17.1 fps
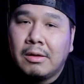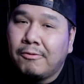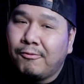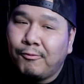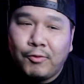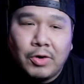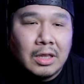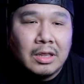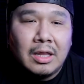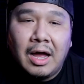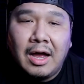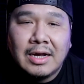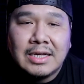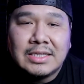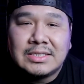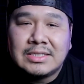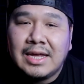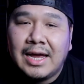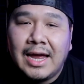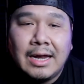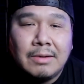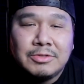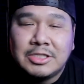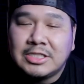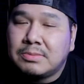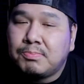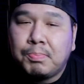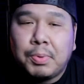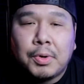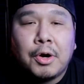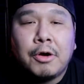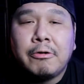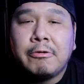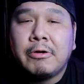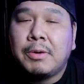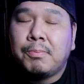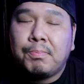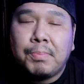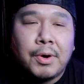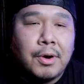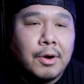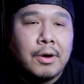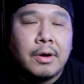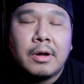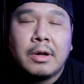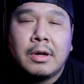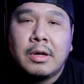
for the longest time, just purr and purr.